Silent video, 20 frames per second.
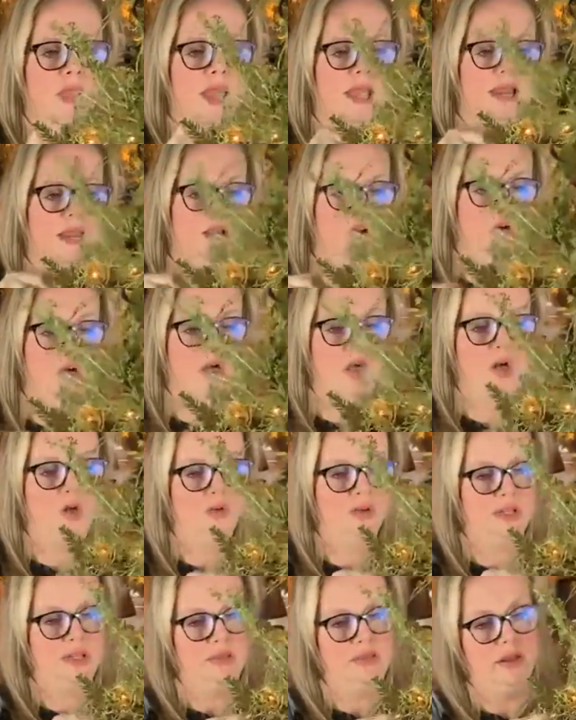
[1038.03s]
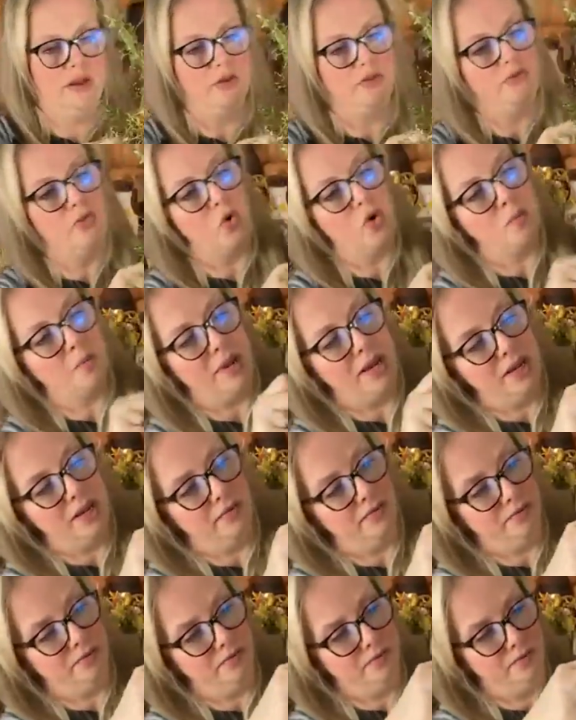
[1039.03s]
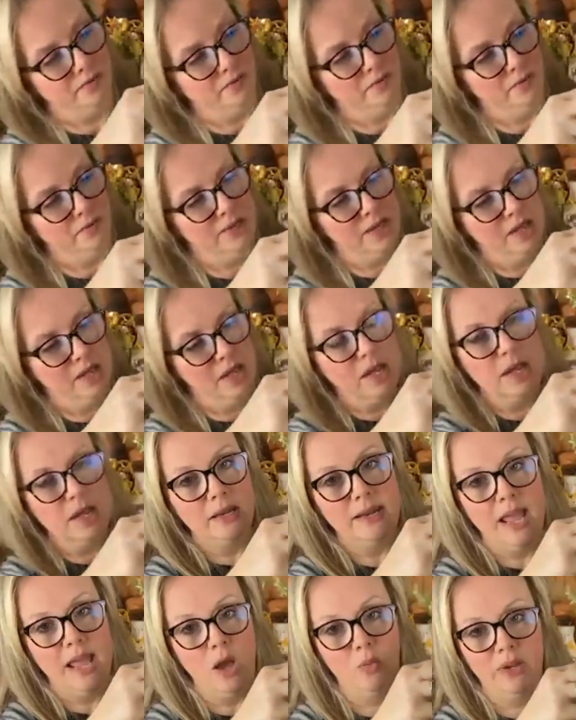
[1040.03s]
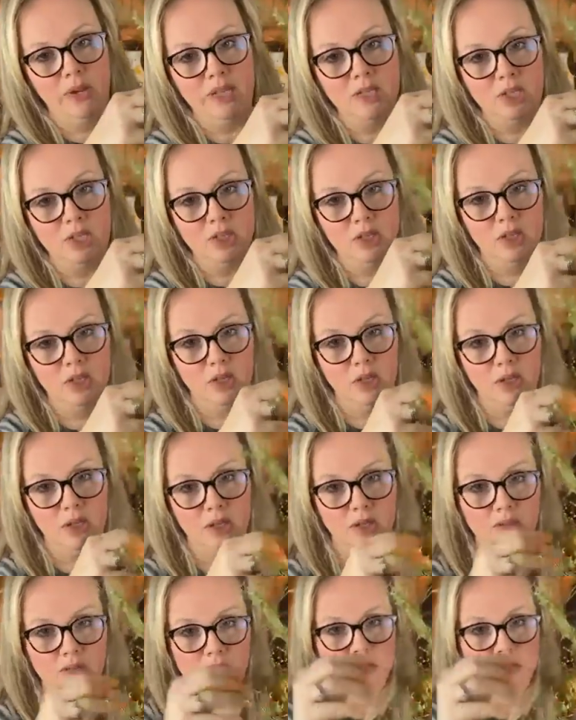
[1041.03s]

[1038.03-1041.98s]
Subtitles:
it'll hold it there for me. Now we took